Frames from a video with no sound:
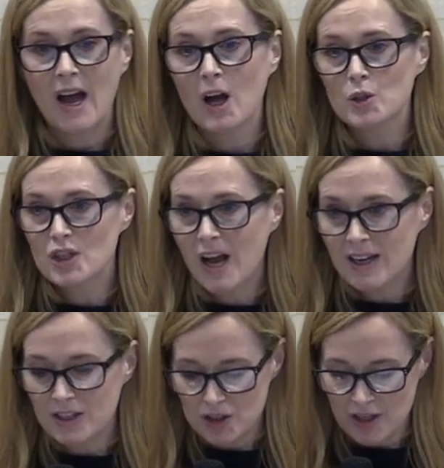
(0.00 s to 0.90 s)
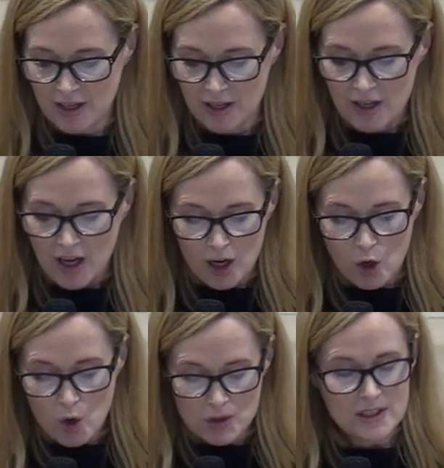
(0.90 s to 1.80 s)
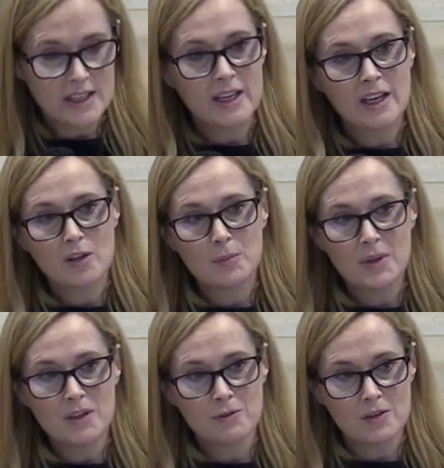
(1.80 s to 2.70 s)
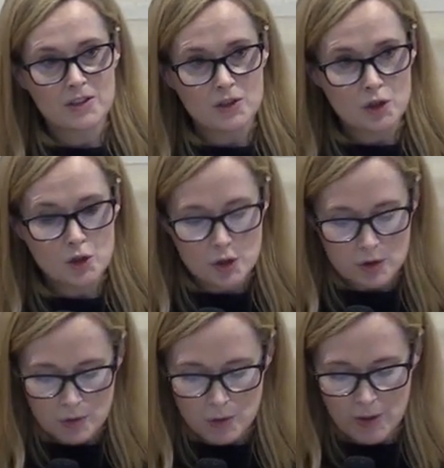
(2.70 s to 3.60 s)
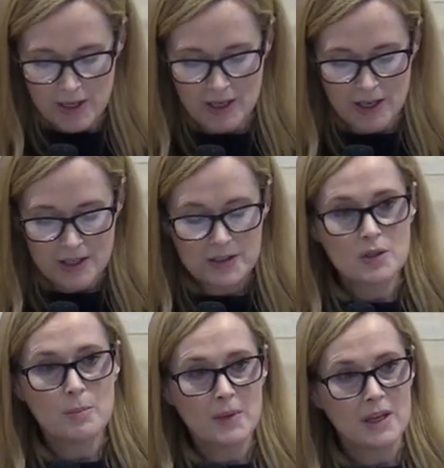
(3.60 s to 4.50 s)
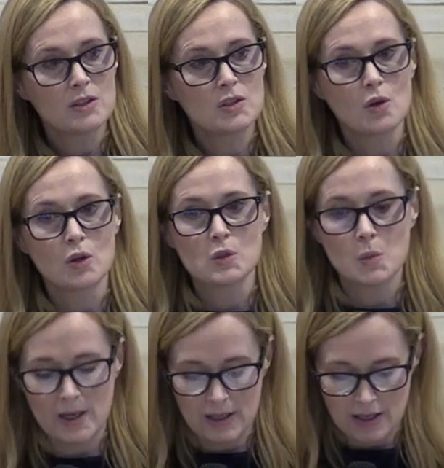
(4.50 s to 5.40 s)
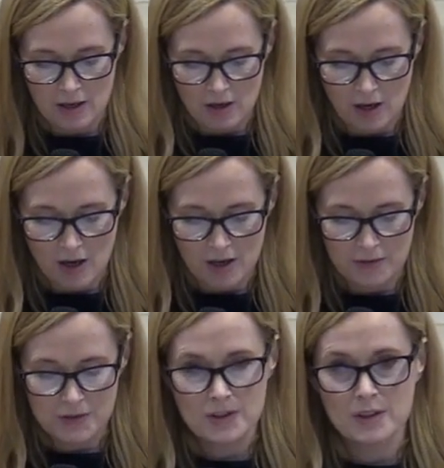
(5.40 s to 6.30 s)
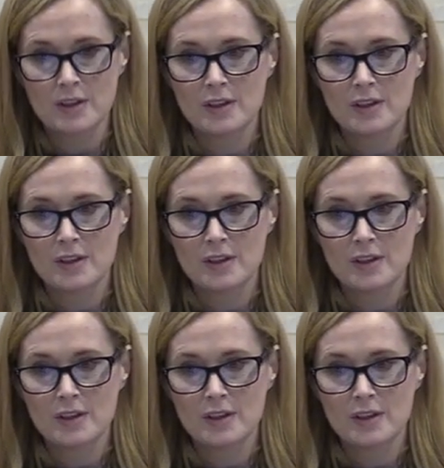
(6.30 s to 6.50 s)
how challenging and costly it can be for us to truly submit to God's will in our lives.